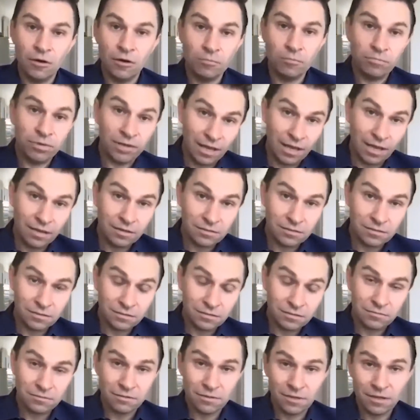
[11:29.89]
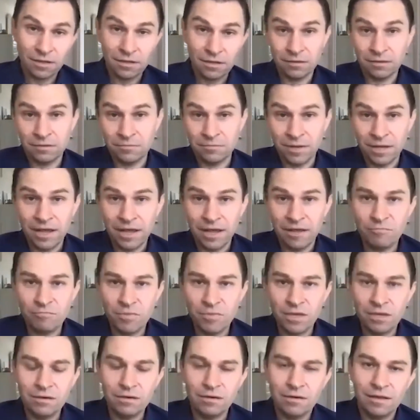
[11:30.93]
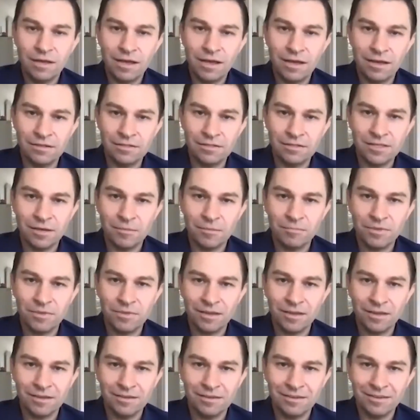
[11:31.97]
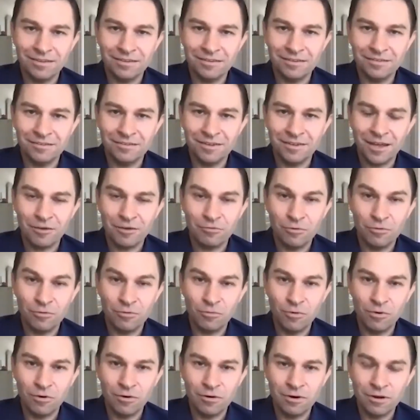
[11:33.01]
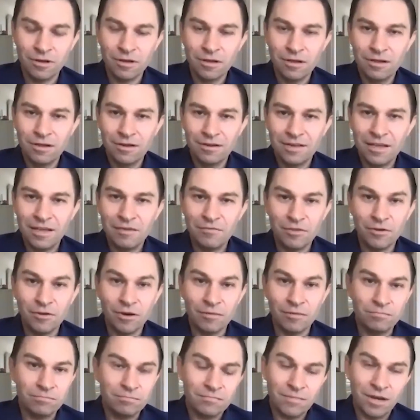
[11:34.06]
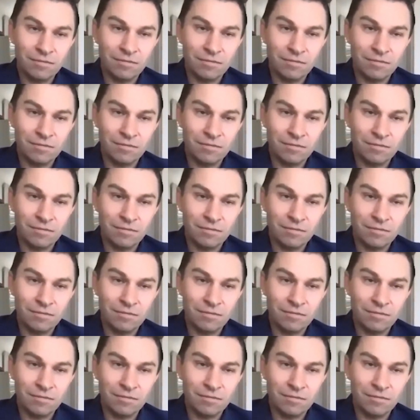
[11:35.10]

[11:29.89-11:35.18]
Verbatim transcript: on plants um, and have meat as something uh, like a reward even though I,